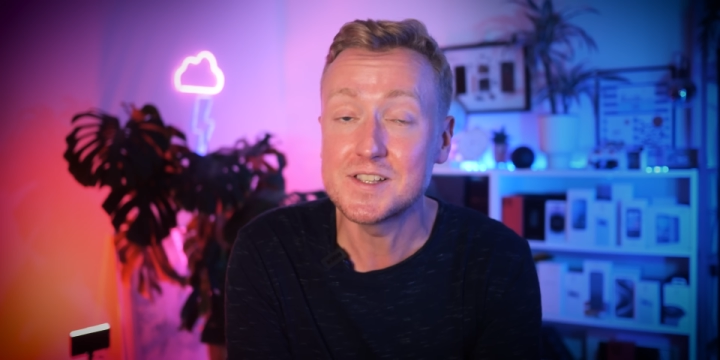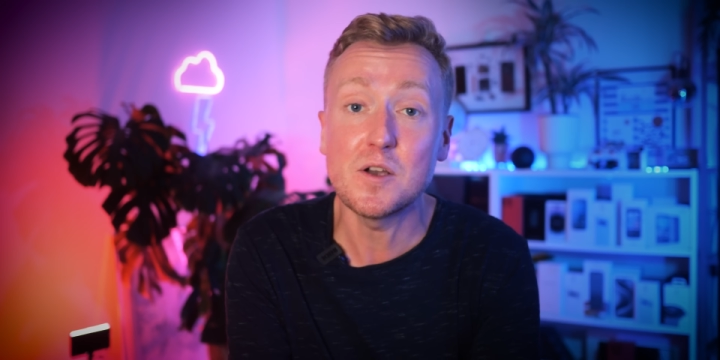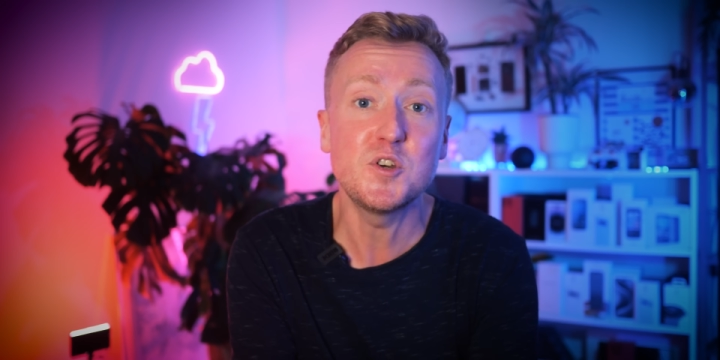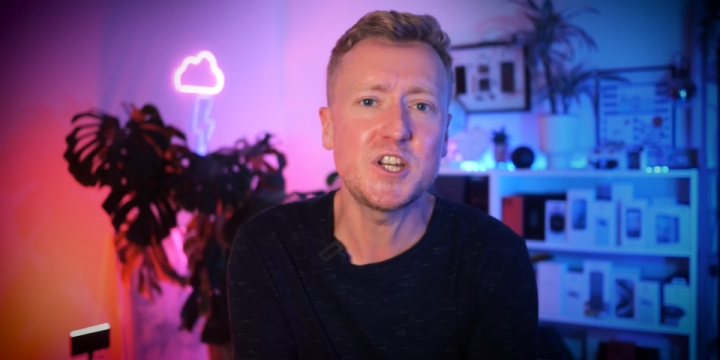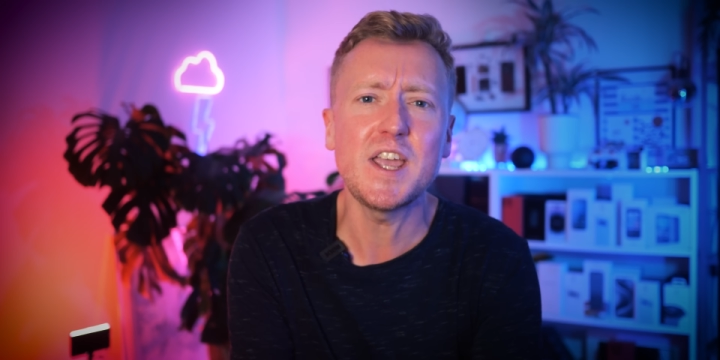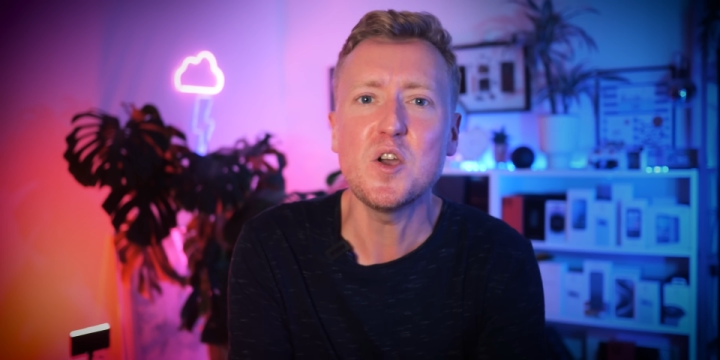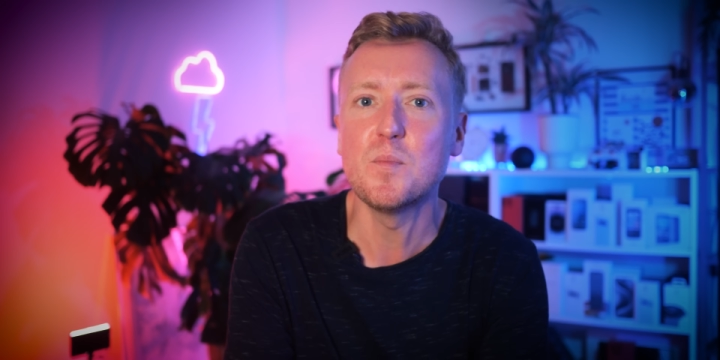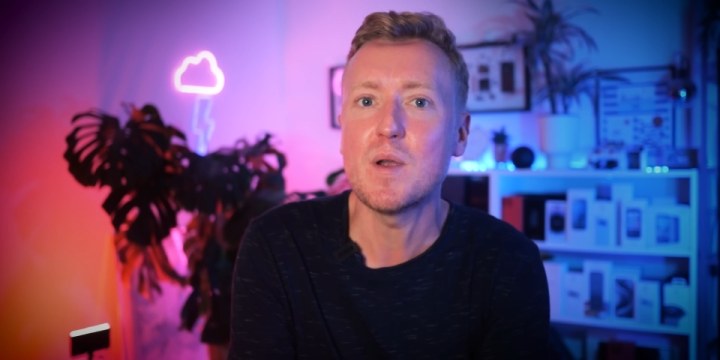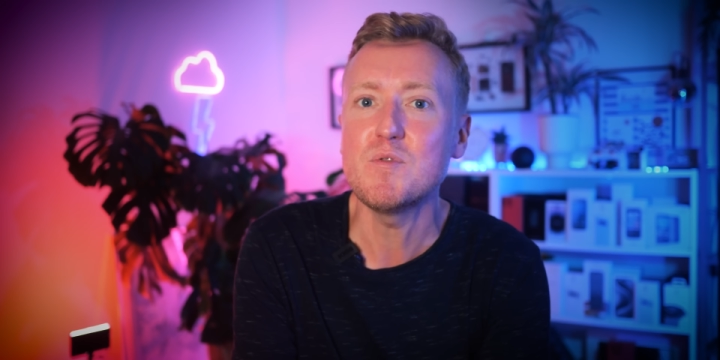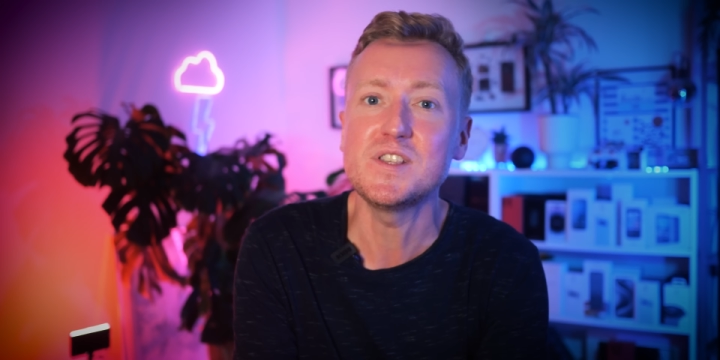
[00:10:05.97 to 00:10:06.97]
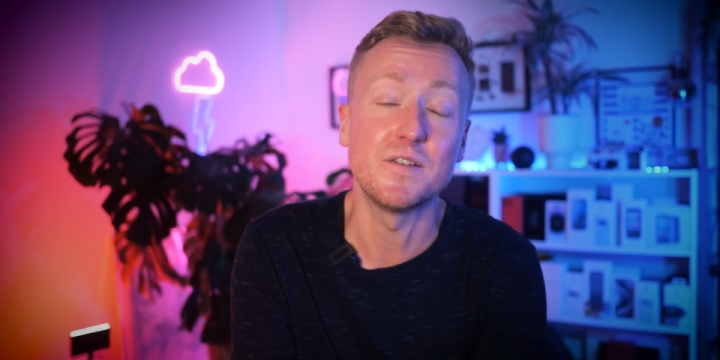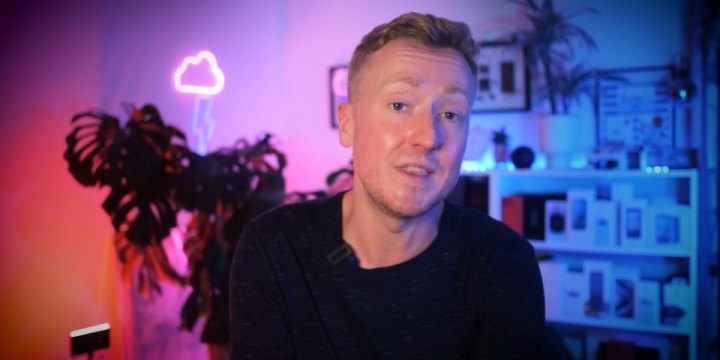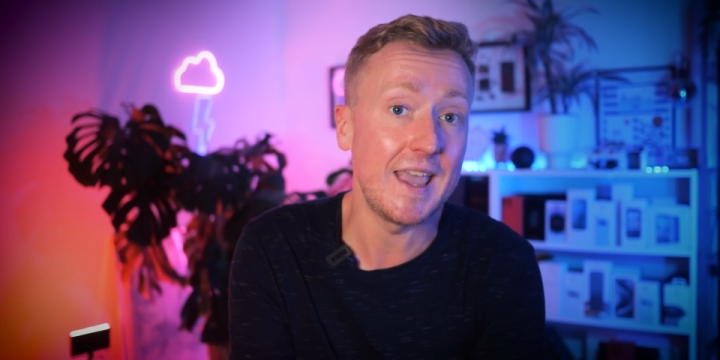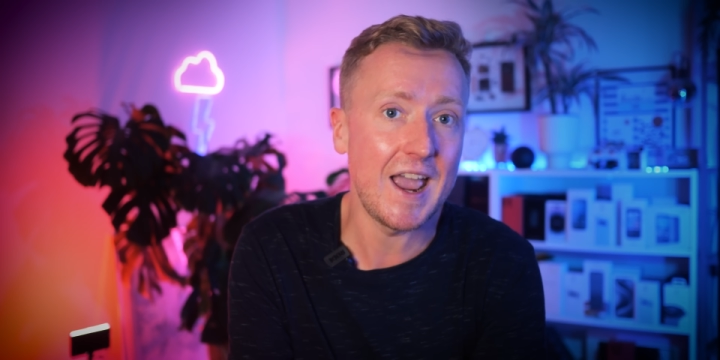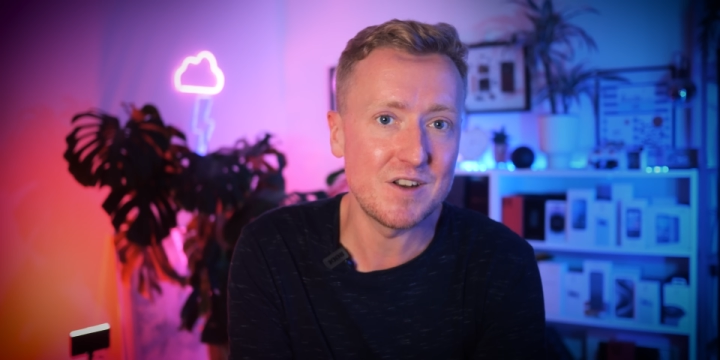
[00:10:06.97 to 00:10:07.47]
So share your memories
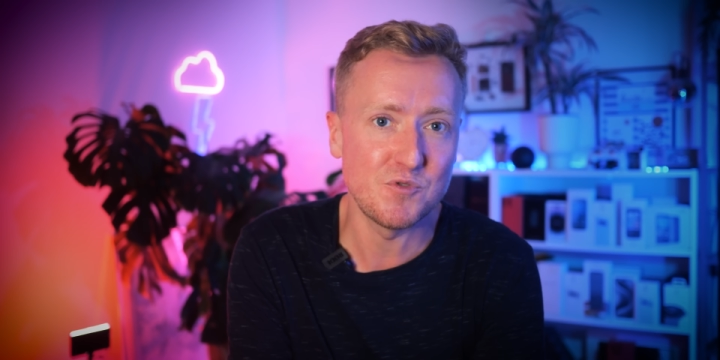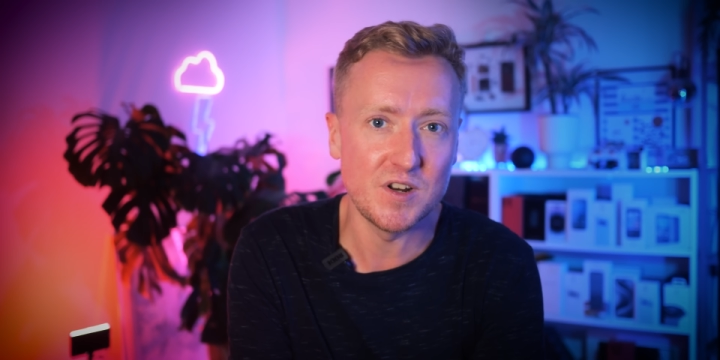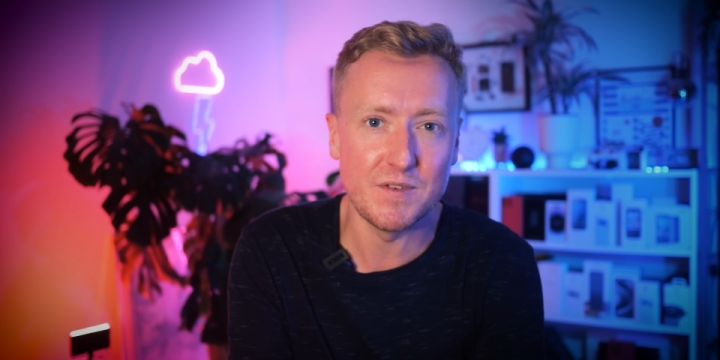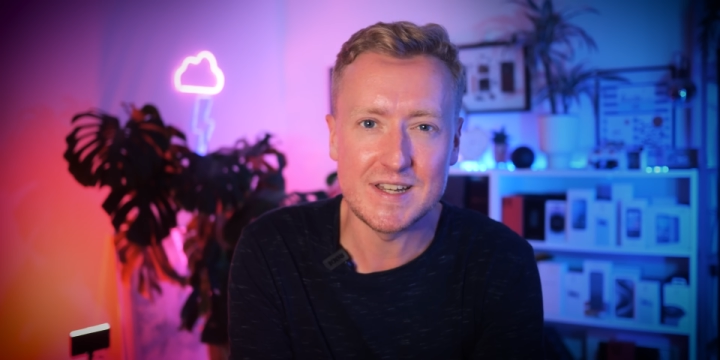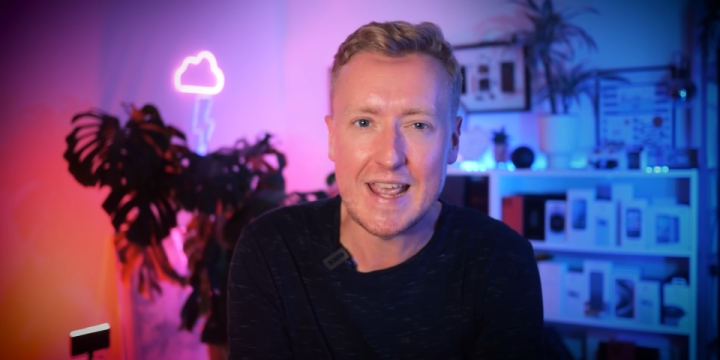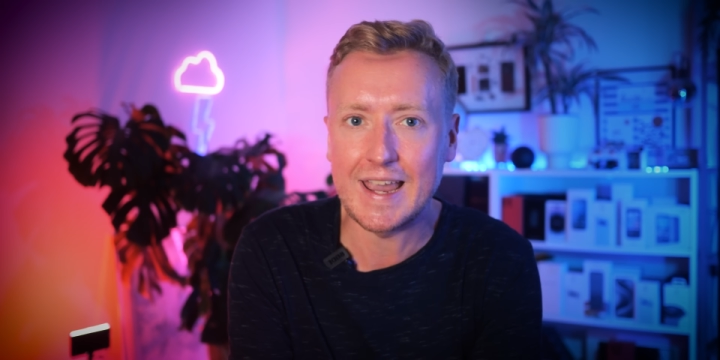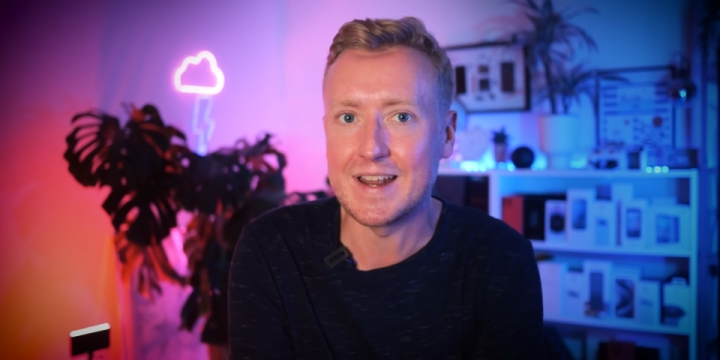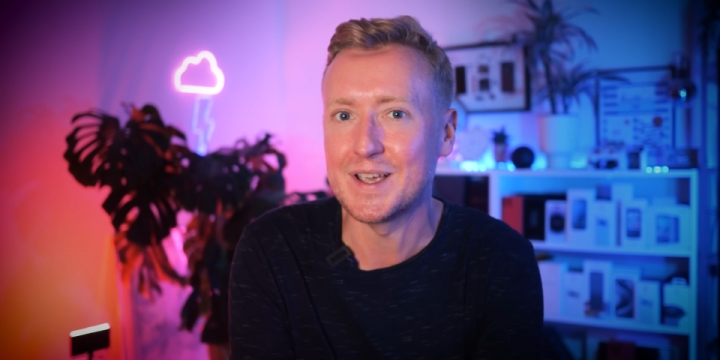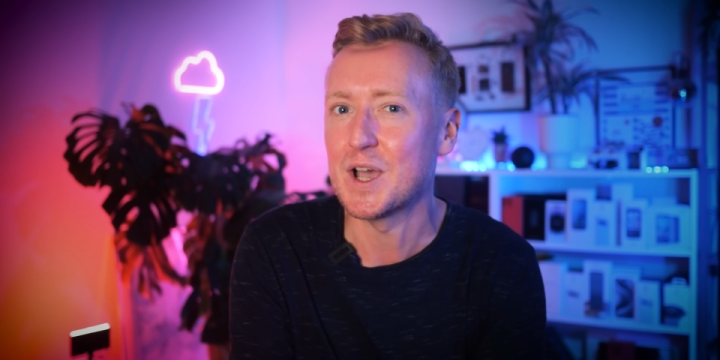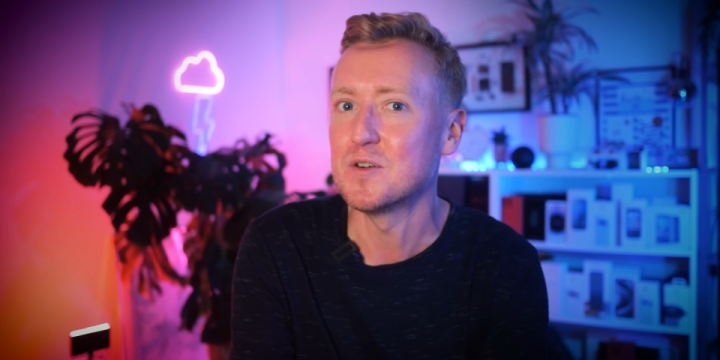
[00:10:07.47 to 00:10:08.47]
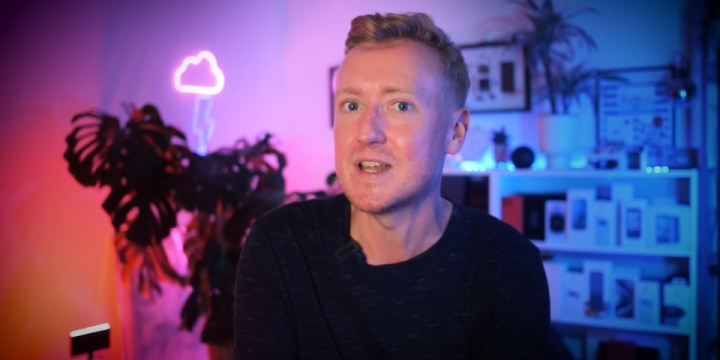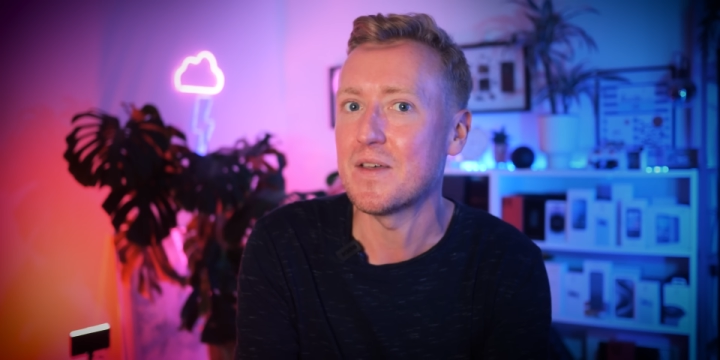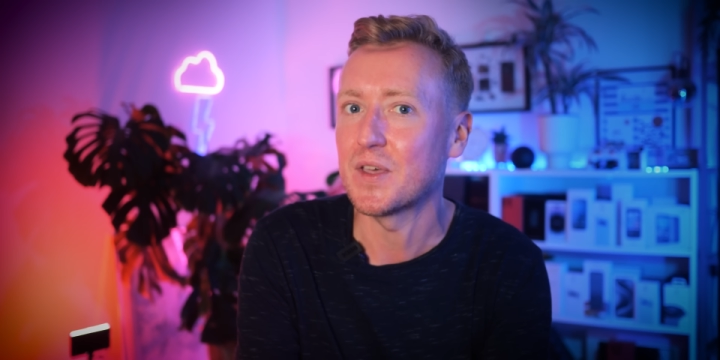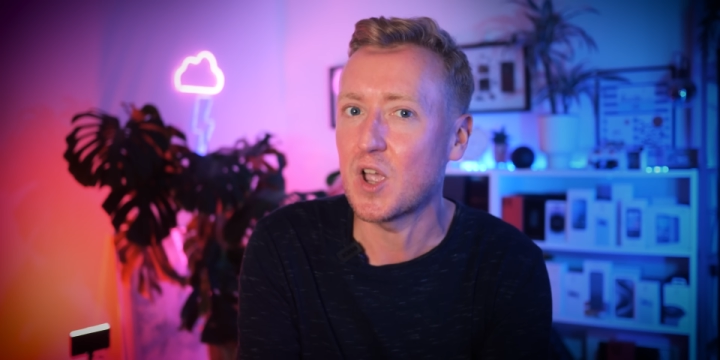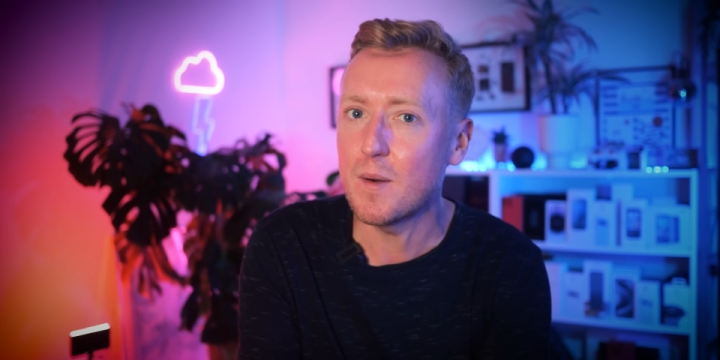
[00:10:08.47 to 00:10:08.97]
of the Android of a decade ago
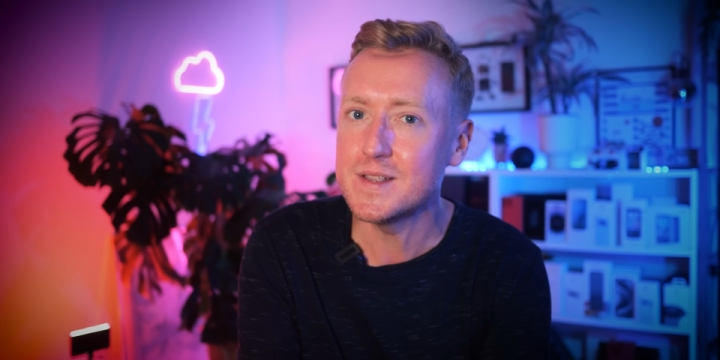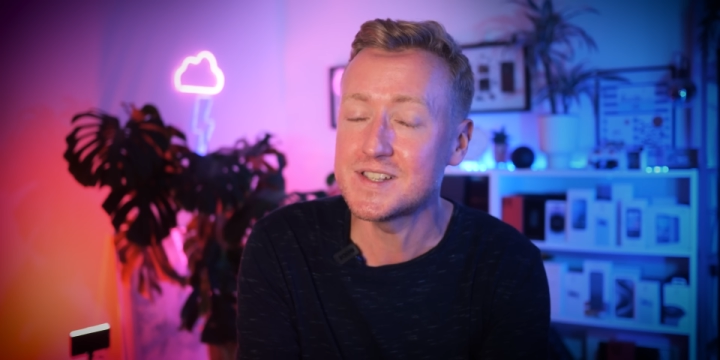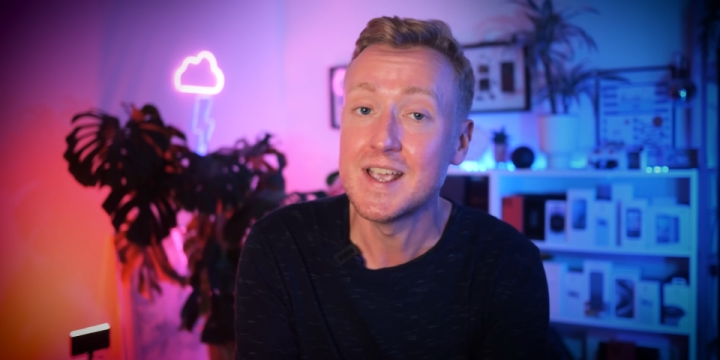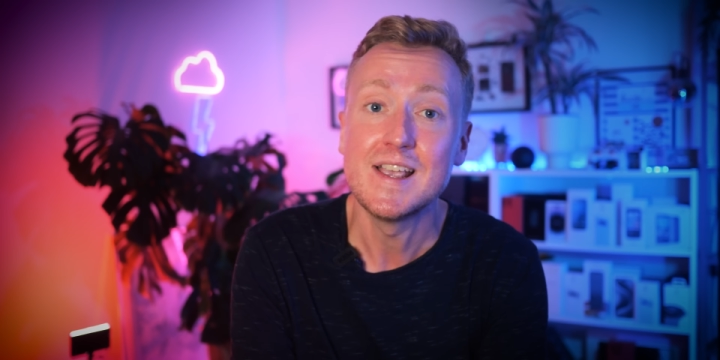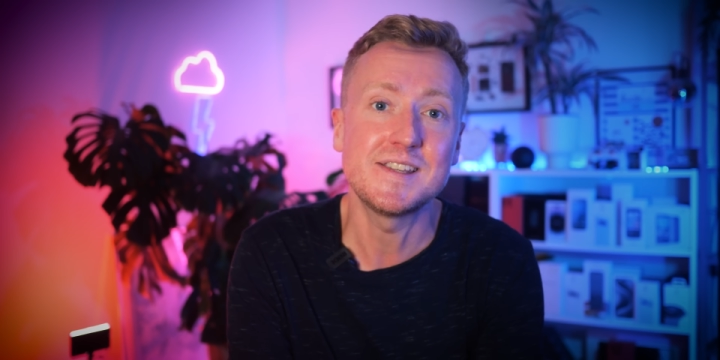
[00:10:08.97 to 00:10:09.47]
down the comments,